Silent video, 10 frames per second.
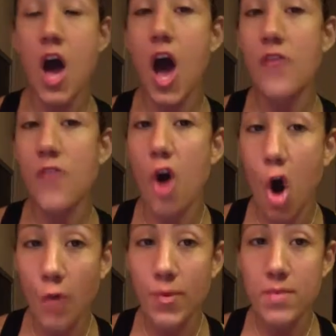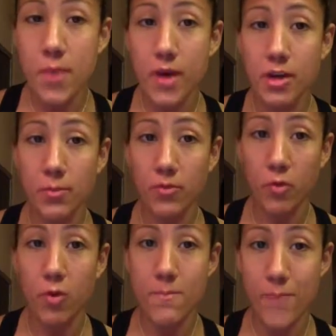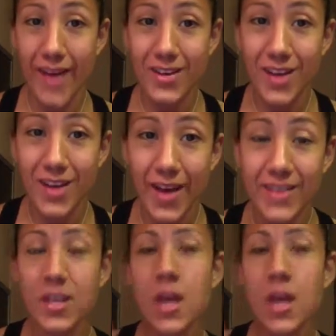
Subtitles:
of almond butter before bed, guys,